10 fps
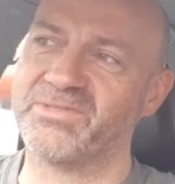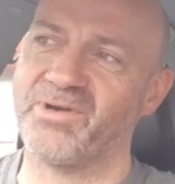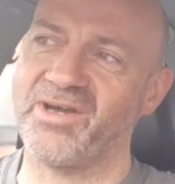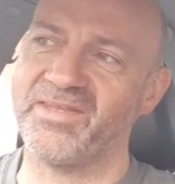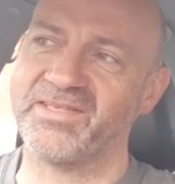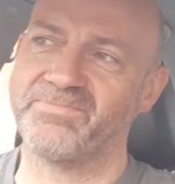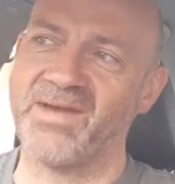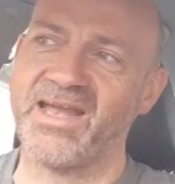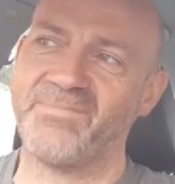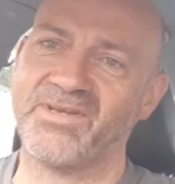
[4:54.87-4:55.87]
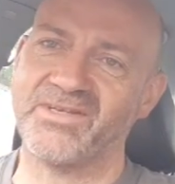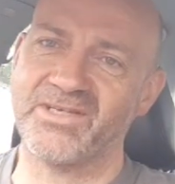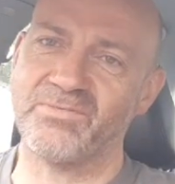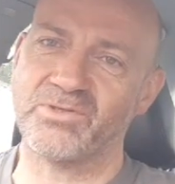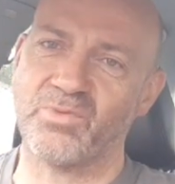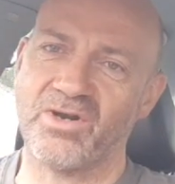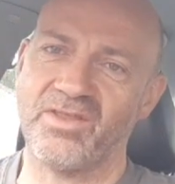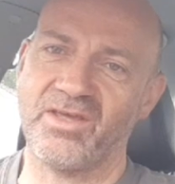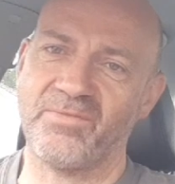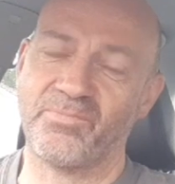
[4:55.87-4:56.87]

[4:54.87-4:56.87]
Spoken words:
by this band because it was one of their,